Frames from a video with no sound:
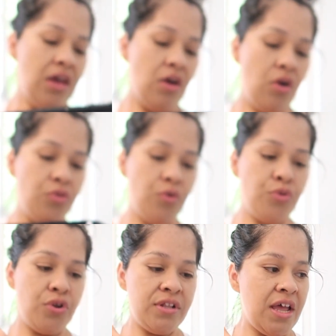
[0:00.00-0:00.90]
Although
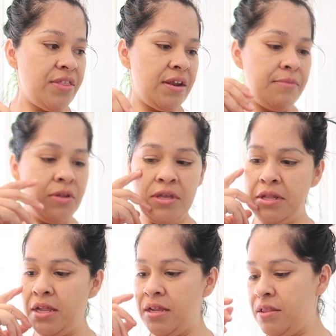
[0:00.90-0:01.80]
they're, now that I'm
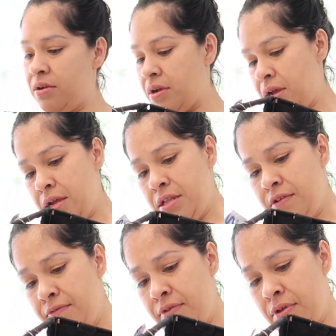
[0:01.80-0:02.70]
looking at it, they're kind
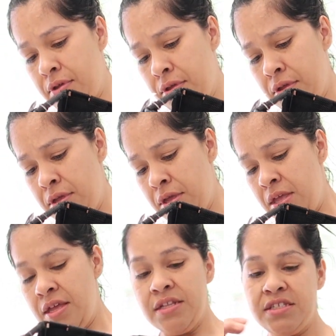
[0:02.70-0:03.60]
of
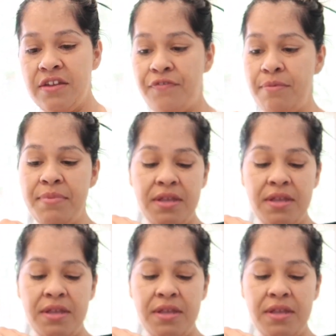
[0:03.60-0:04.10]
different